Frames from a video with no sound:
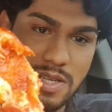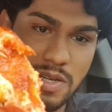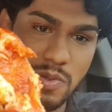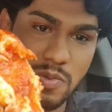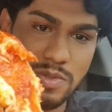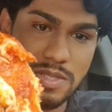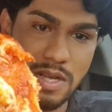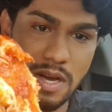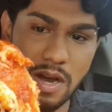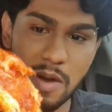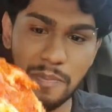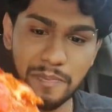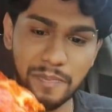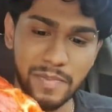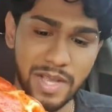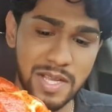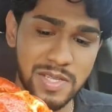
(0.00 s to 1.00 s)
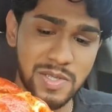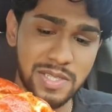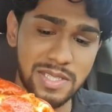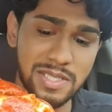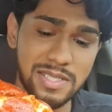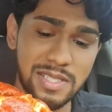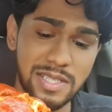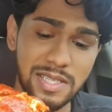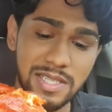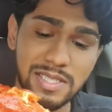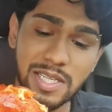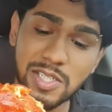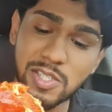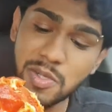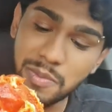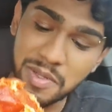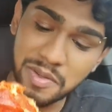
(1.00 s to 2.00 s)
close up. As you can see, it's
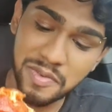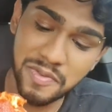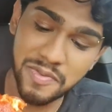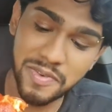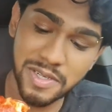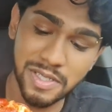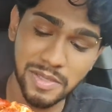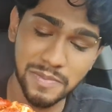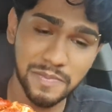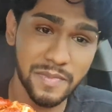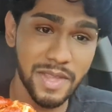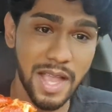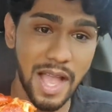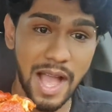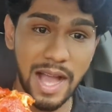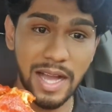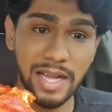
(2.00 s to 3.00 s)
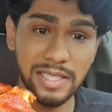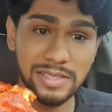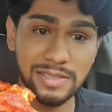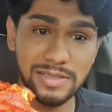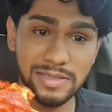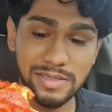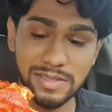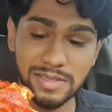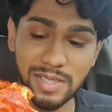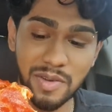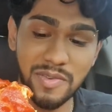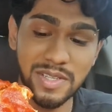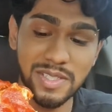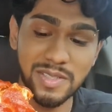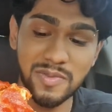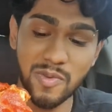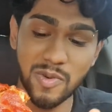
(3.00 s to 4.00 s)
extremely filled and stuff
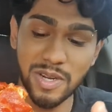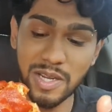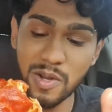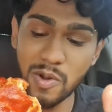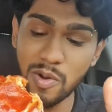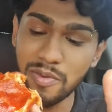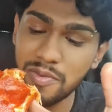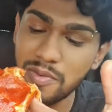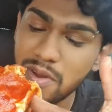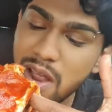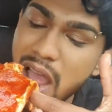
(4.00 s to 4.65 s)
is falling off.